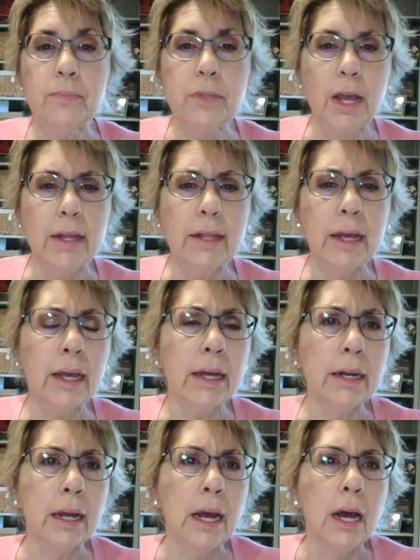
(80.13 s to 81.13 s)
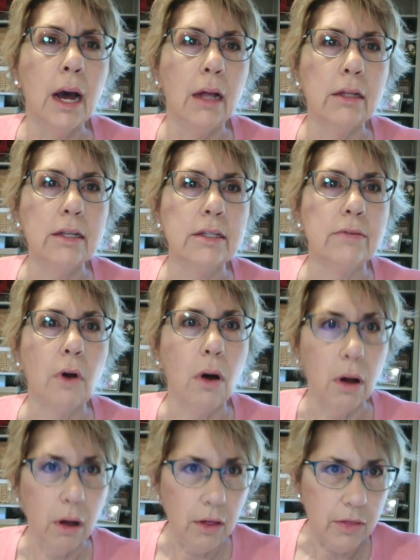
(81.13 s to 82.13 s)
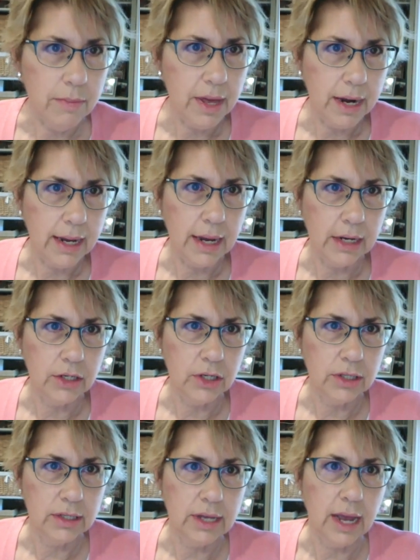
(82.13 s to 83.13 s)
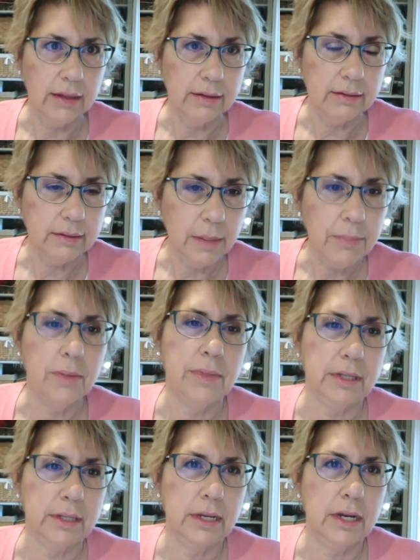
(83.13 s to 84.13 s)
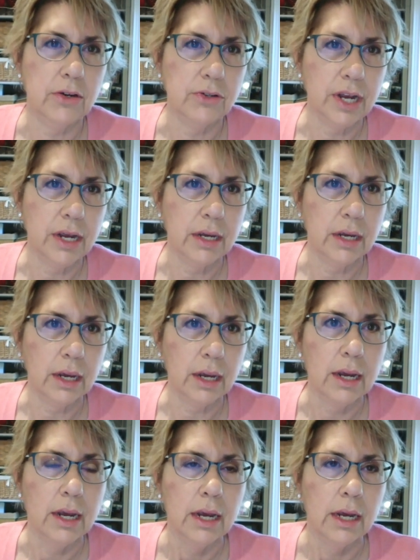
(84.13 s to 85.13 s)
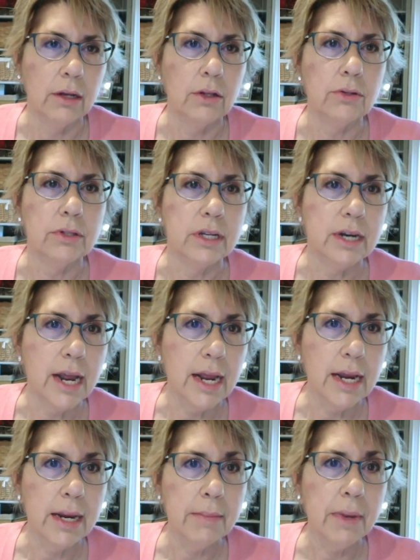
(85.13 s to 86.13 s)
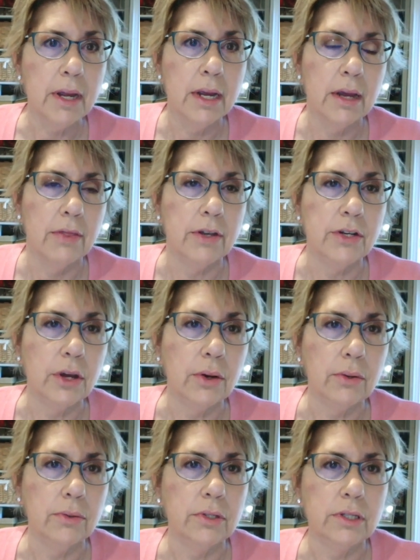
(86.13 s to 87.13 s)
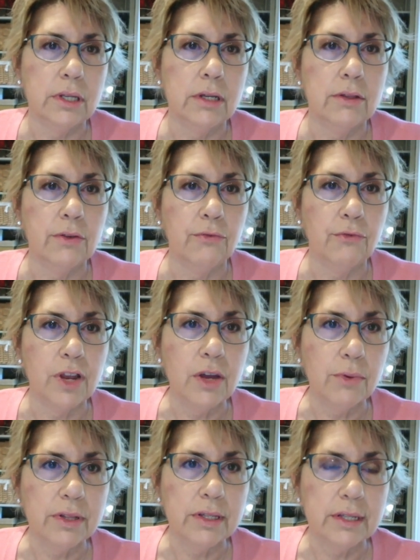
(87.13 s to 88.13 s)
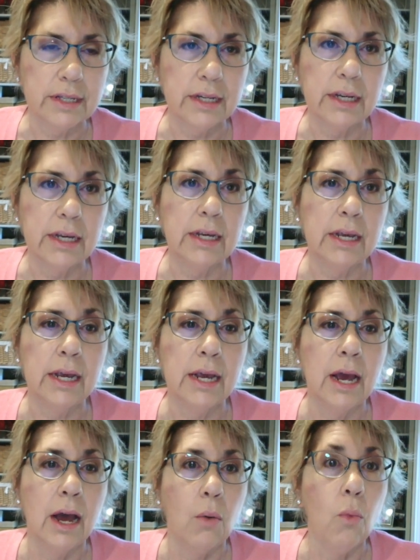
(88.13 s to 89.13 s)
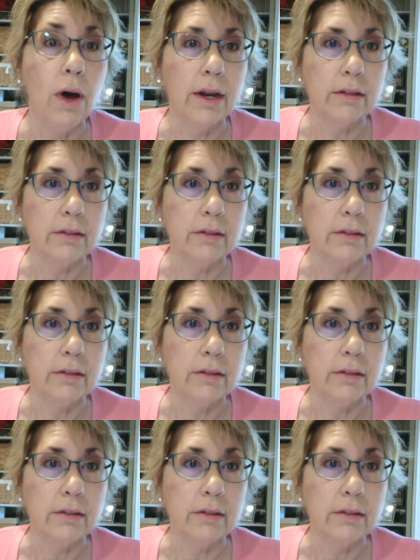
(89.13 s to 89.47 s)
And then a list of all the medications and supplements that you're taking. Include the name, the dose, the frequency, what